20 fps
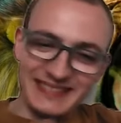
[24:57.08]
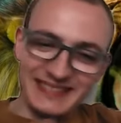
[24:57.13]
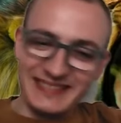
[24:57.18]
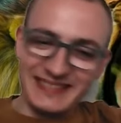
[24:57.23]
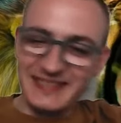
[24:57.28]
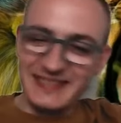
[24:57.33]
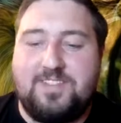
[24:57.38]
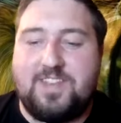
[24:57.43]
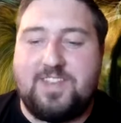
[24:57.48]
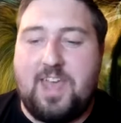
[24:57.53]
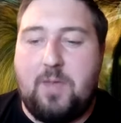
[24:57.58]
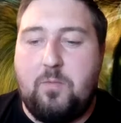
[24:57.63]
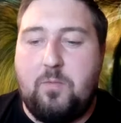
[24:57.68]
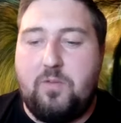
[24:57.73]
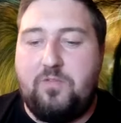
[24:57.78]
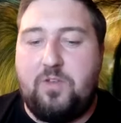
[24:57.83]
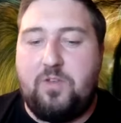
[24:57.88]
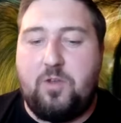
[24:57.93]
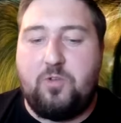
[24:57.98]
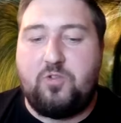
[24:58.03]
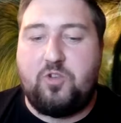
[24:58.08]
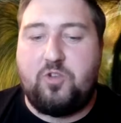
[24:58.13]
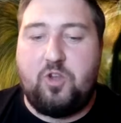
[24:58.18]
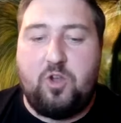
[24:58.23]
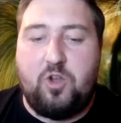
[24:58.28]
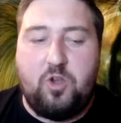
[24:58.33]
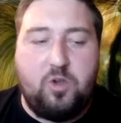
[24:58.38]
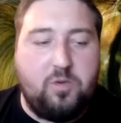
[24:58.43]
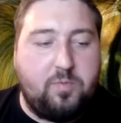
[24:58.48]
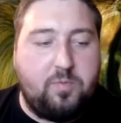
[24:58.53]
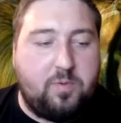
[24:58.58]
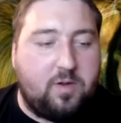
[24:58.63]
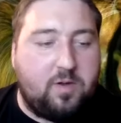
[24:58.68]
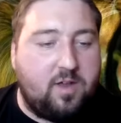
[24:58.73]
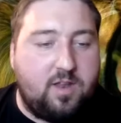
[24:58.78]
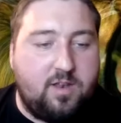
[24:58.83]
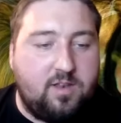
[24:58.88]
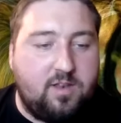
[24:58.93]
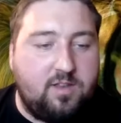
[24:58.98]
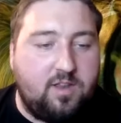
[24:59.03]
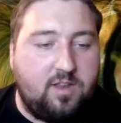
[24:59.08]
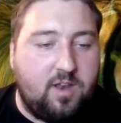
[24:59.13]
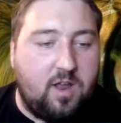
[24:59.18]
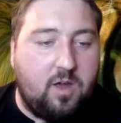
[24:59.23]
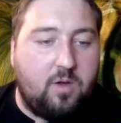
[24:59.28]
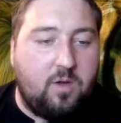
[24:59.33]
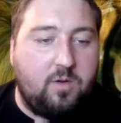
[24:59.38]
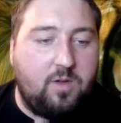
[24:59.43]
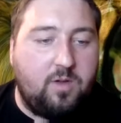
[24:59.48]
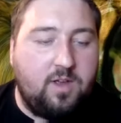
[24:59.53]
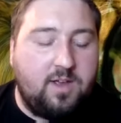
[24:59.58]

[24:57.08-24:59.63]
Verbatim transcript: And same with YouTube. And you know,